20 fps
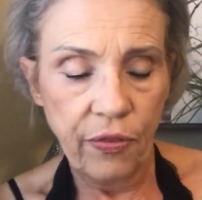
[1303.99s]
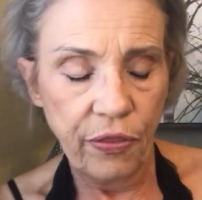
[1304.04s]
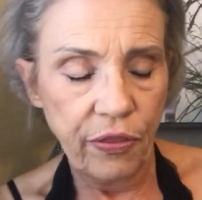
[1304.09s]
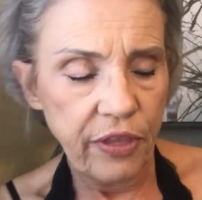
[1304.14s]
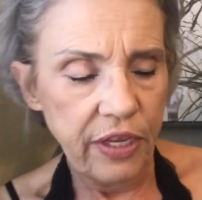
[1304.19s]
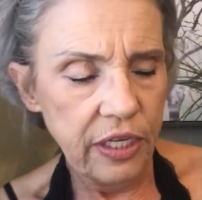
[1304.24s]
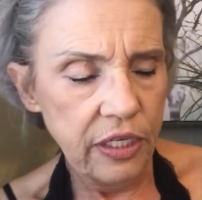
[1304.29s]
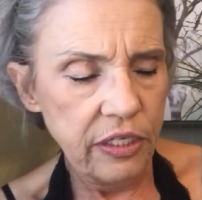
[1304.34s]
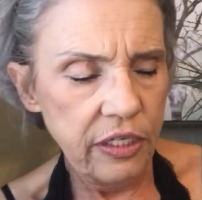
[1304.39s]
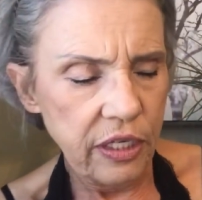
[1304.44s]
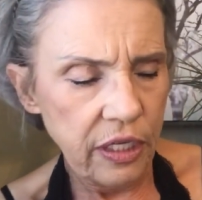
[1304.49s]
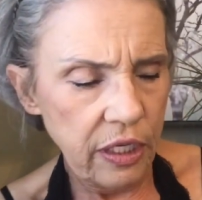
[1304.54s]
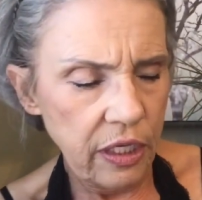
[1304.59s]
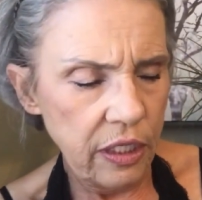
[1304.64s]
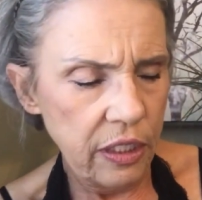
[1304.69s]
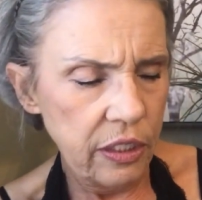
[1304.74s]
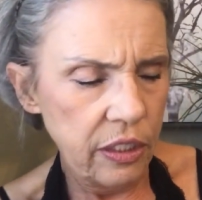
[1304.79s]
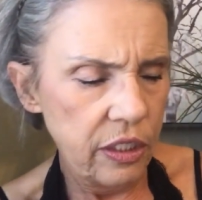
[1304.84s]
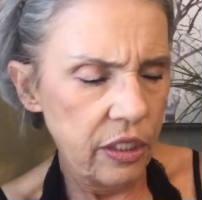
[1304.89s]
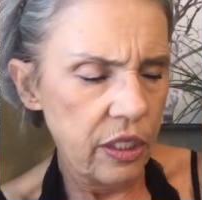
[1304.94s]
This
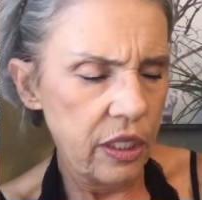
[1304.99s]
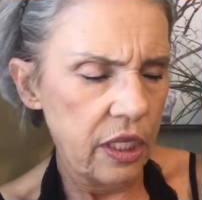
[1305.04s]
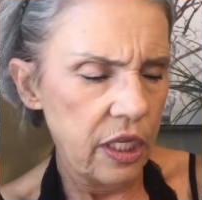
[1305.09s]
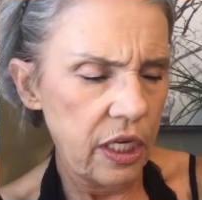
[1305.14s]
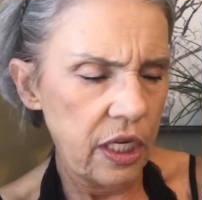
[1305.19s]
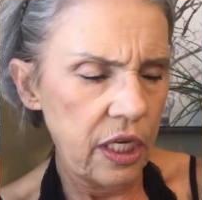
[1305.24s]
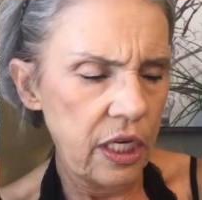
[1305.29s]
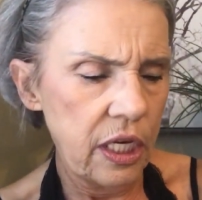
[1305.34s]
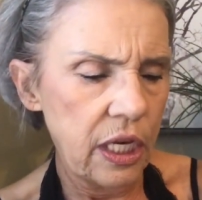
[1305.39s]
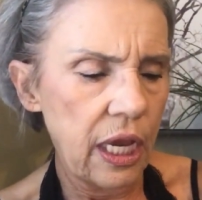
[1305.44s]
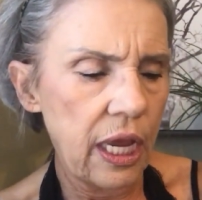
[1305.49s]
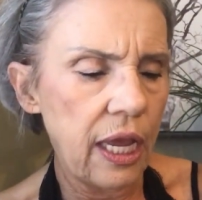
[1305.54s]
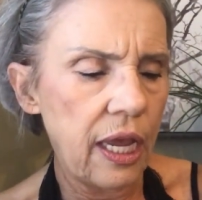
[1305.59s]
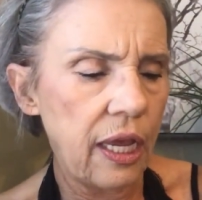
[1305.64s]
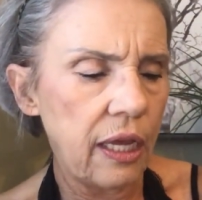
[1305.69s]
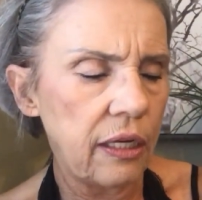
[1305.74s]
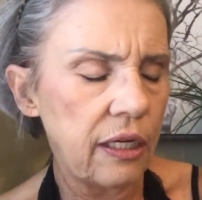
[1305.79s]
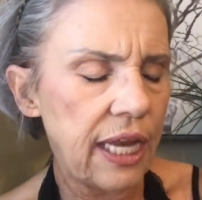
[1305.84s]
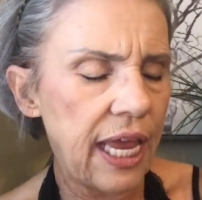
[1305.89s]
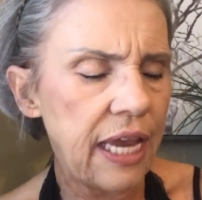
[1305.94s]
is the
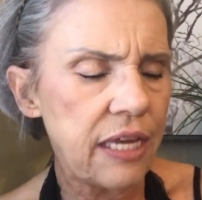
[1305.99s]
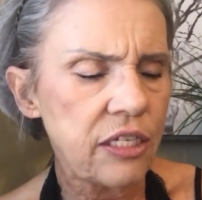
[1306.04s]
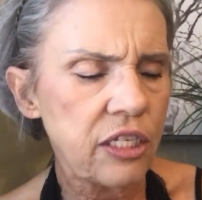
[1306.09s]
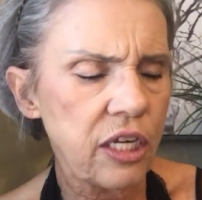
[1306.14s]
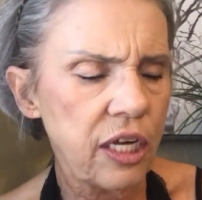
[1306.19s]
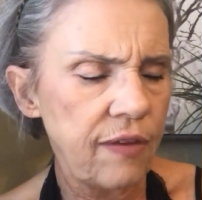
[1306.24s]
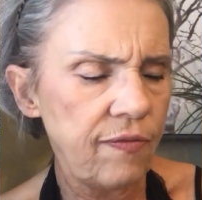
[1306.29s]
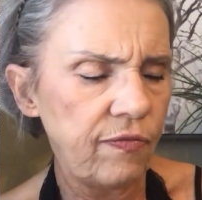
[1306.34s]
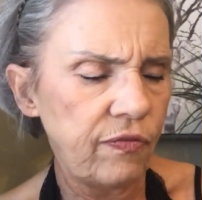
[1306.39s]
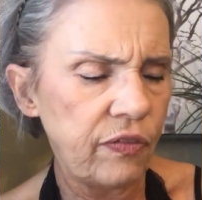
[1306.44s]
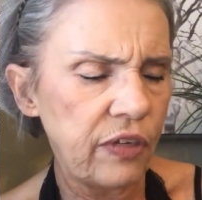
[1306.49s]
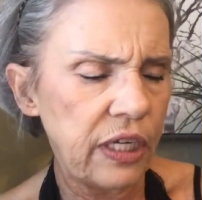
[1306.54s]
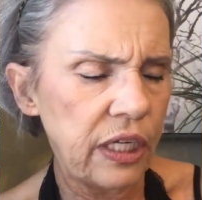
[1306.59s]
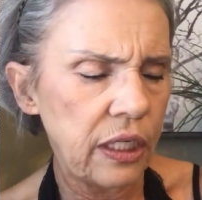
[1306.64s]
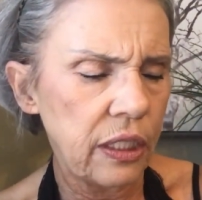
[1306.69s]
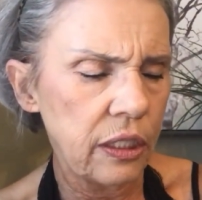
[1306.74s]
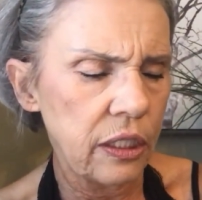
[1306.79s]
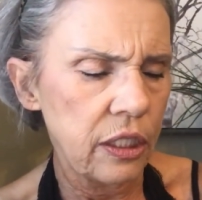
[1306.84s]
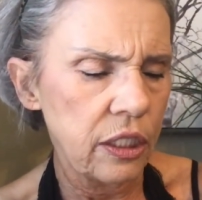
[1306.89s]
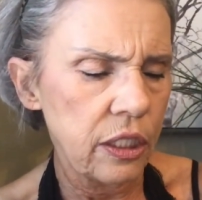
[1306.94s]
Lasting
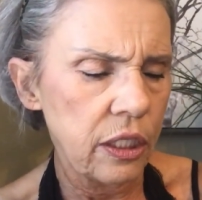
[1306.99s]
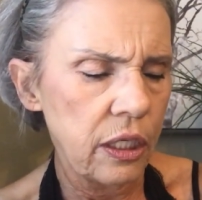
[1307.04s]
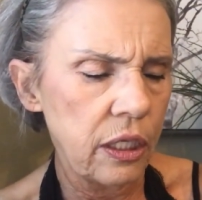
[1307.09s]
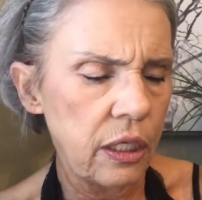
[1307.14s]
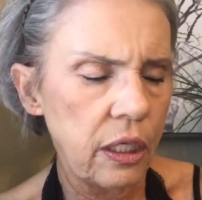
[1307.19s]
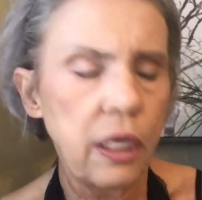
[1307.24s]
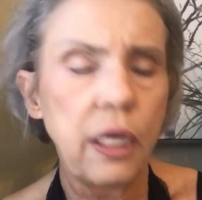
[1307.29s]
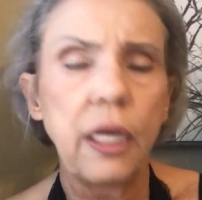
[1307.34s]
Fix